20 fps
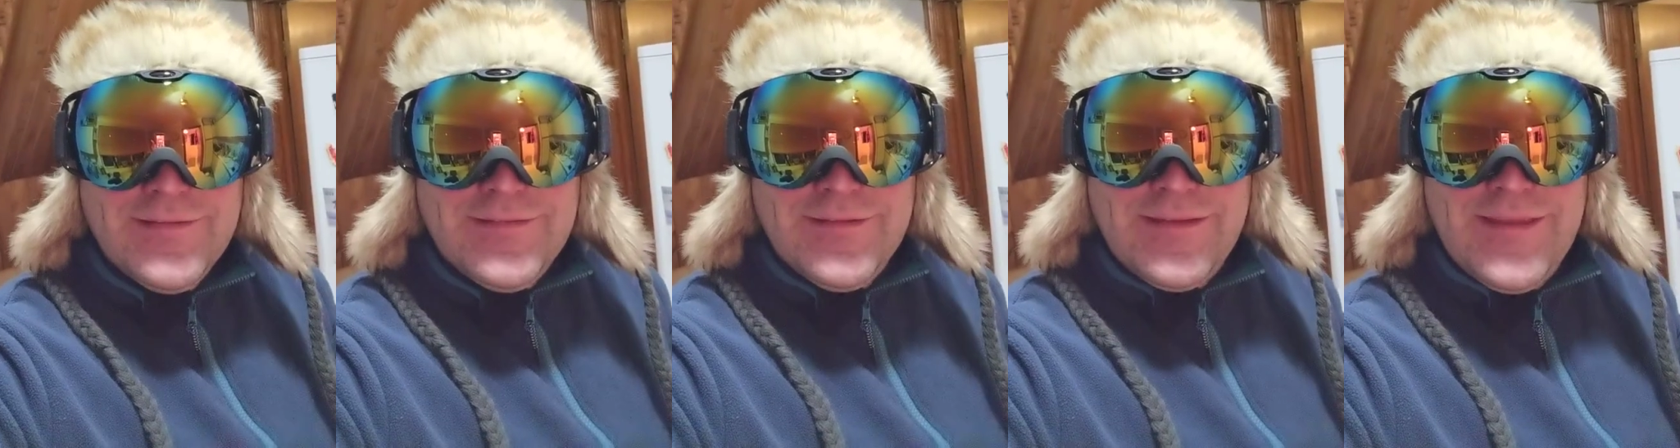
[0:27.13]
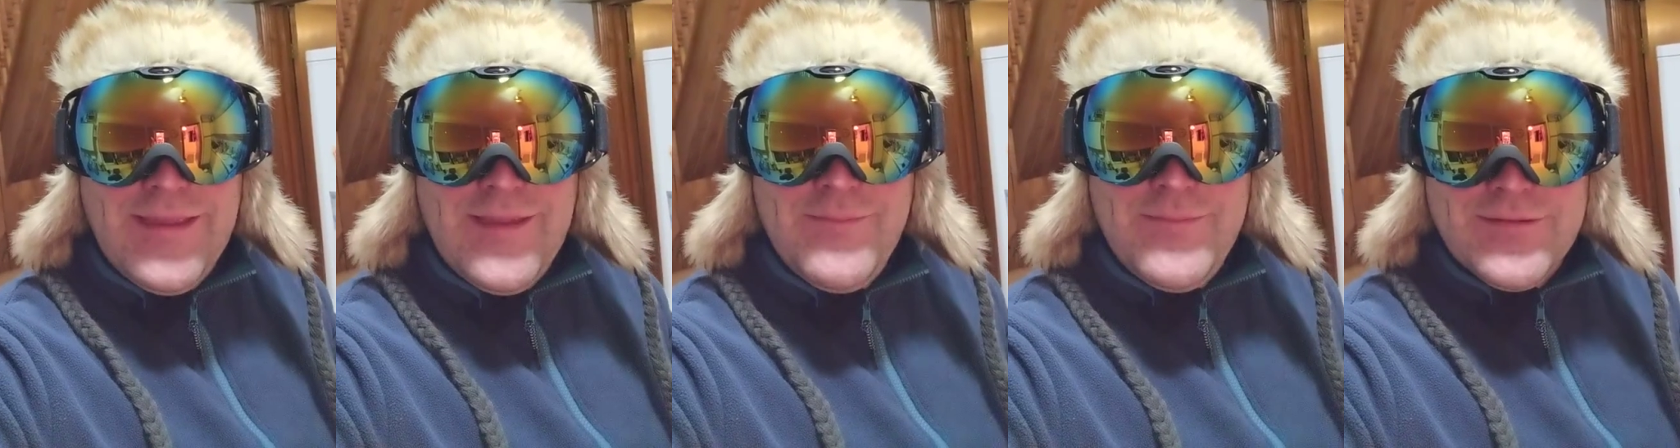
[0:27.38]
to
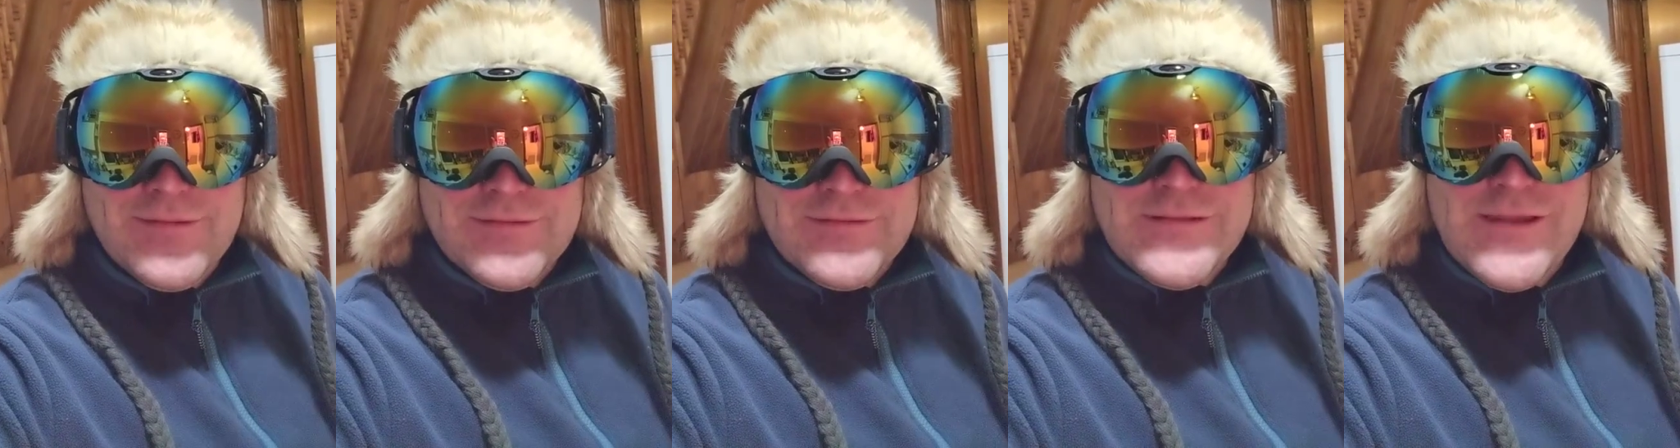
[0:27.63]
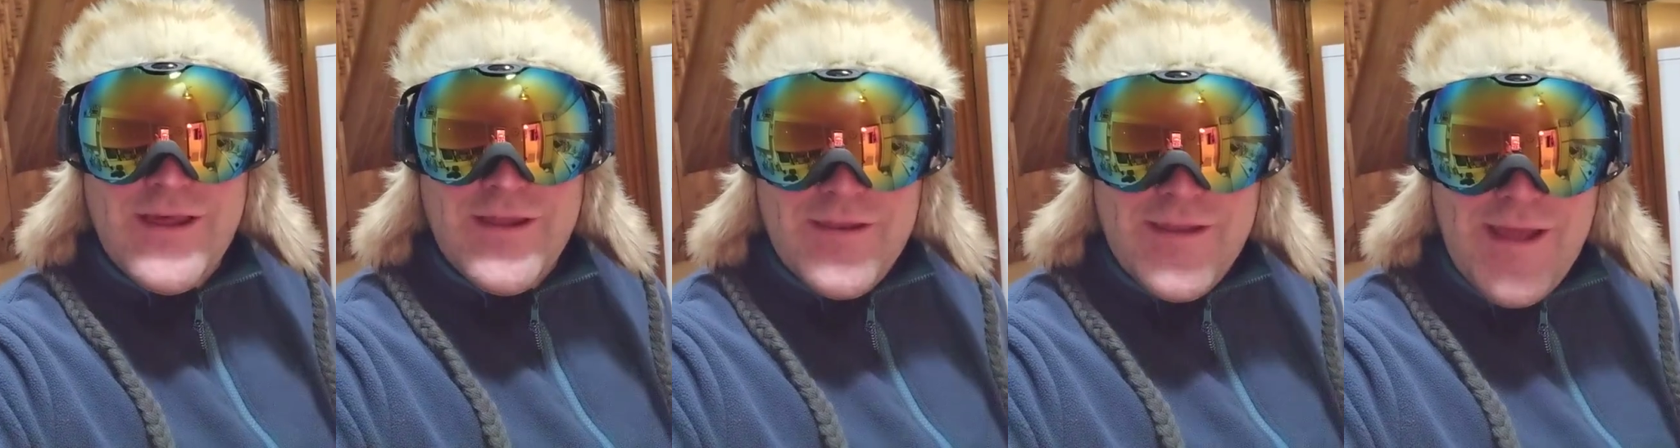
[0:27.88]
keep the
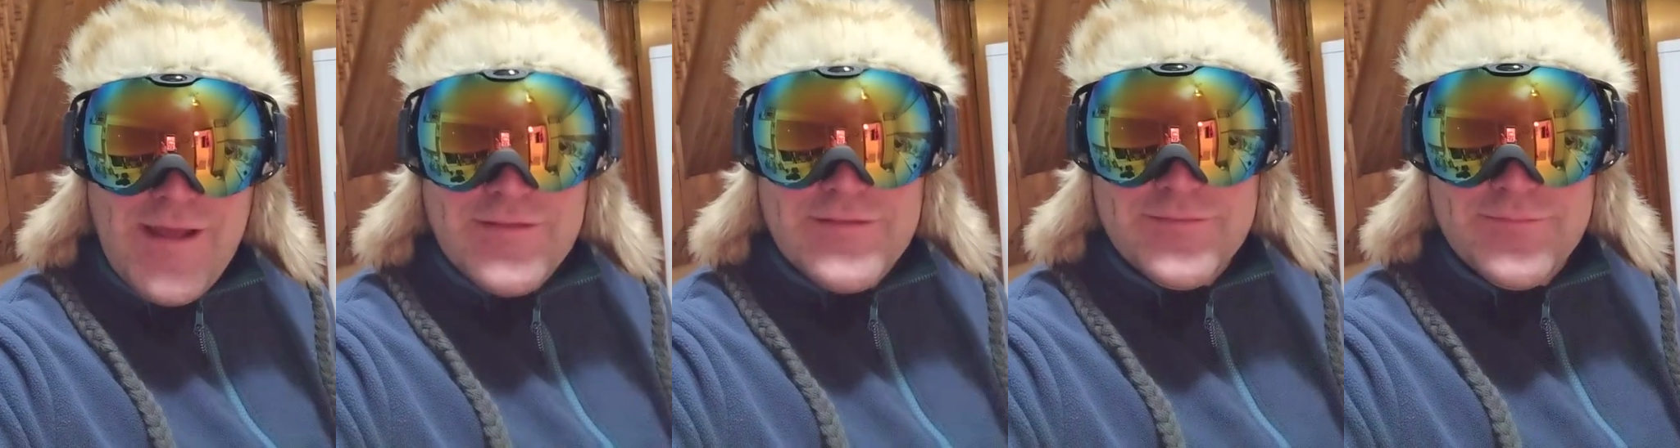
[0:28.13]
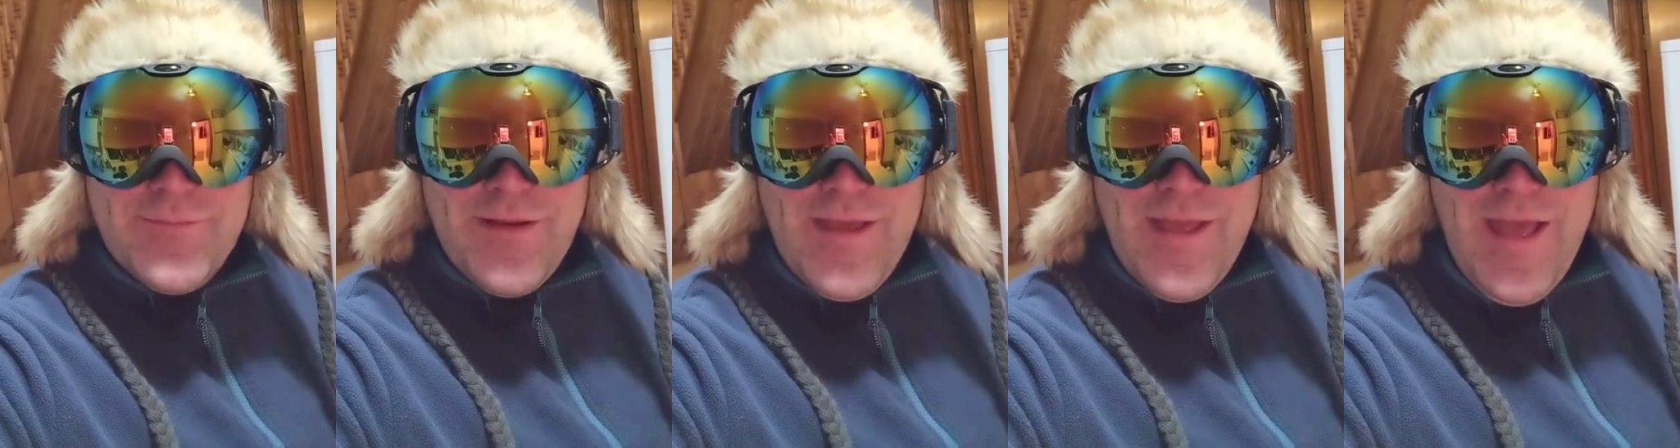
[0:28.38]
sun out
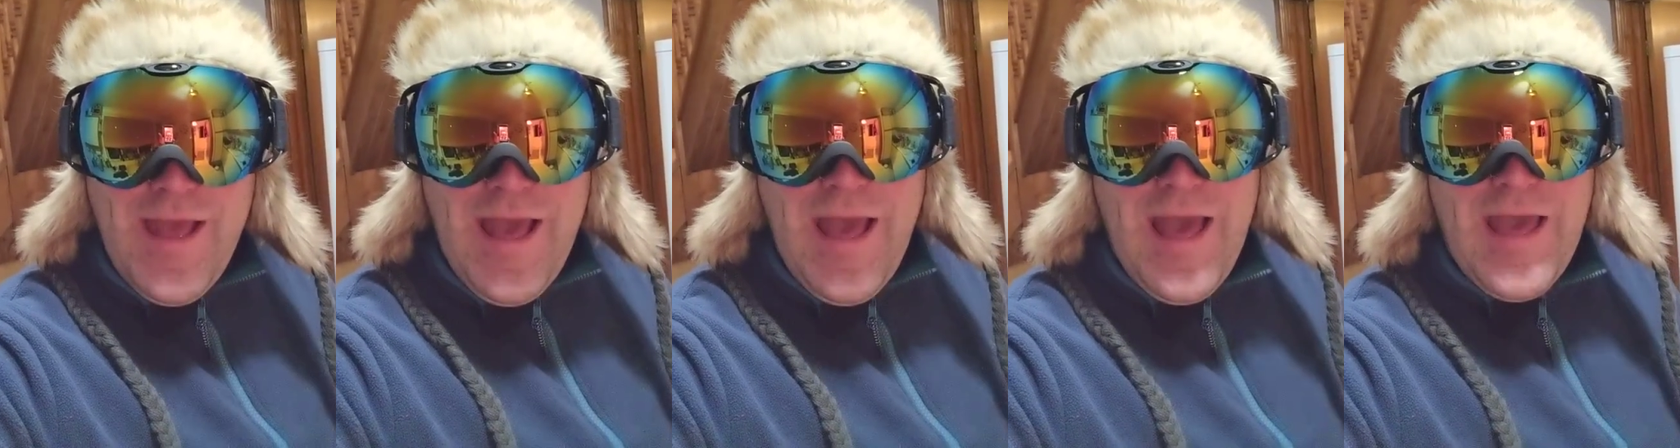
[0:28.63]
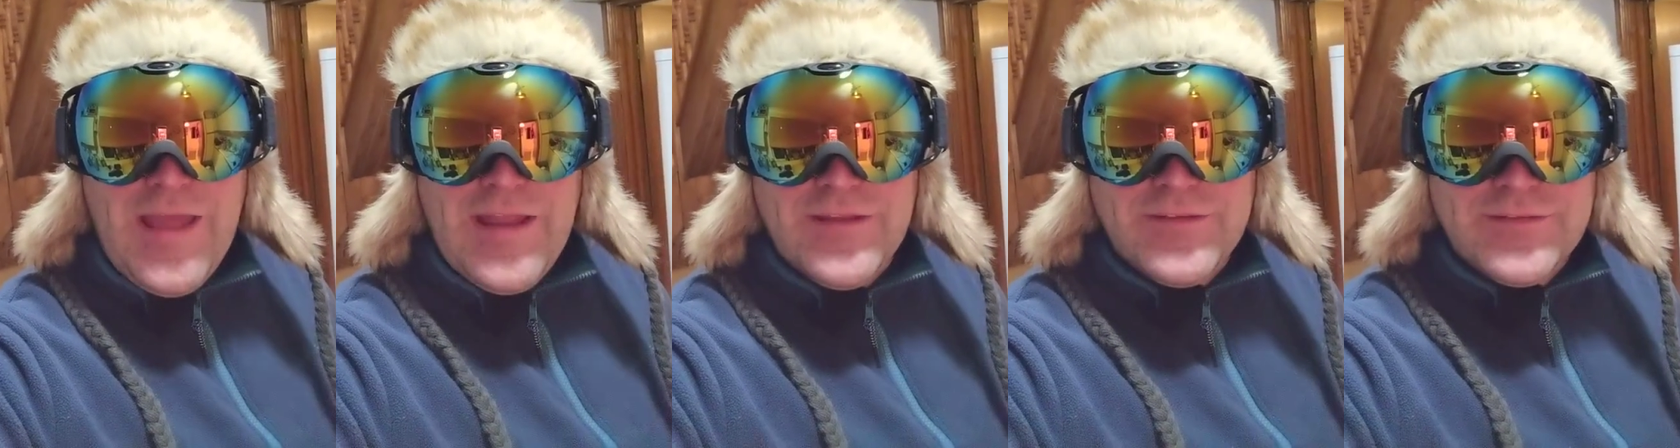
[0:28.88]
of my
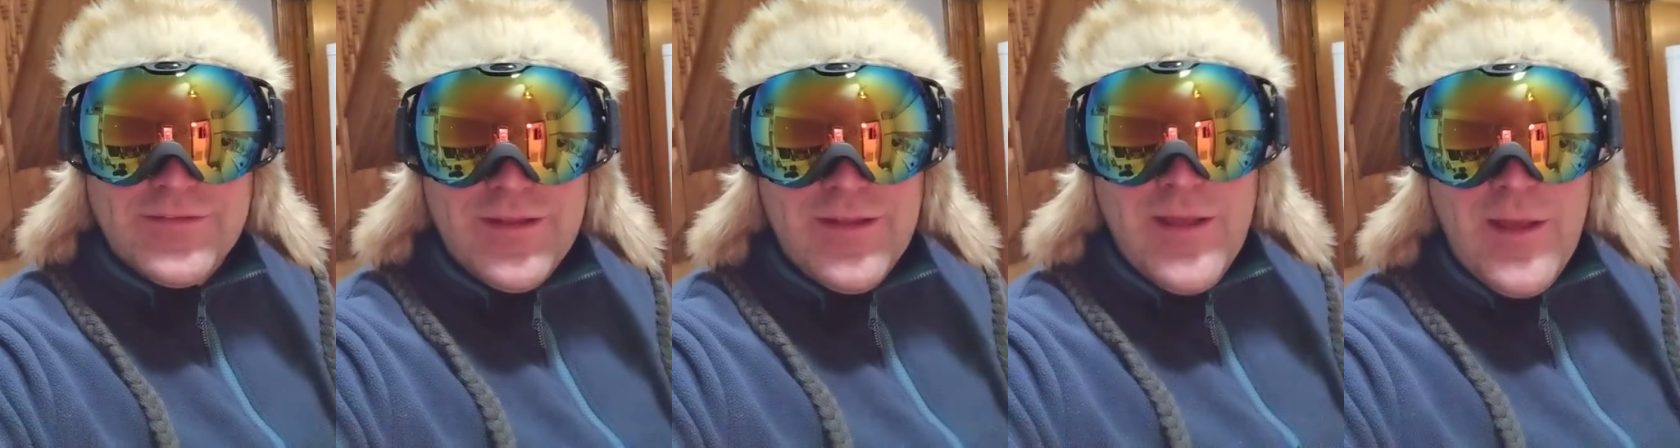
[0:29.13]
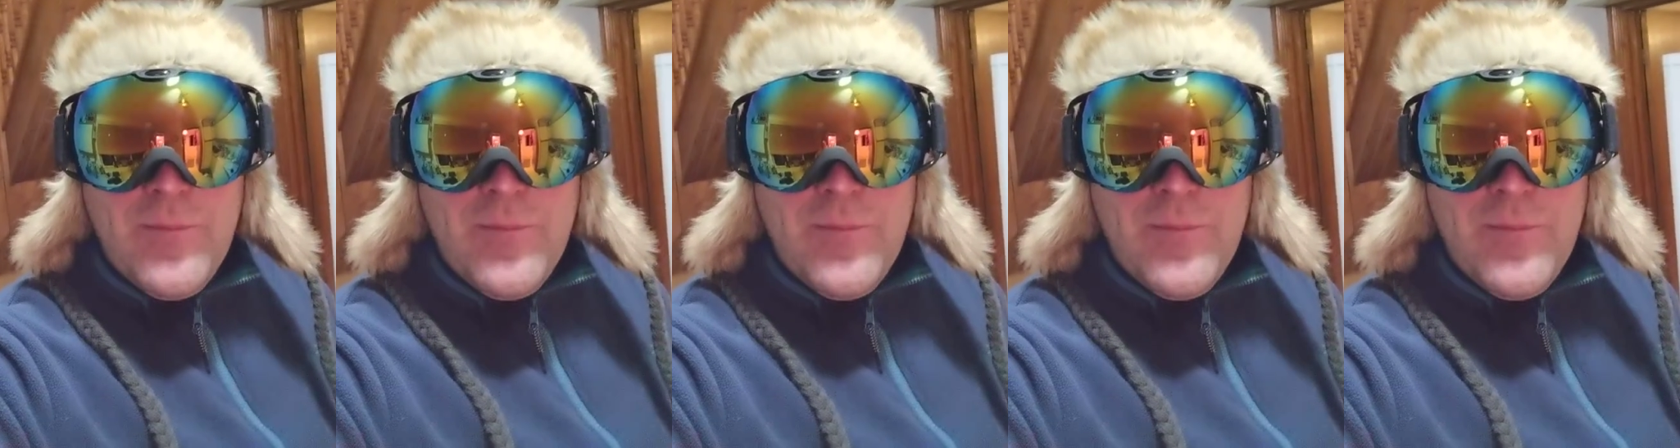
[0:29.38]
eyes.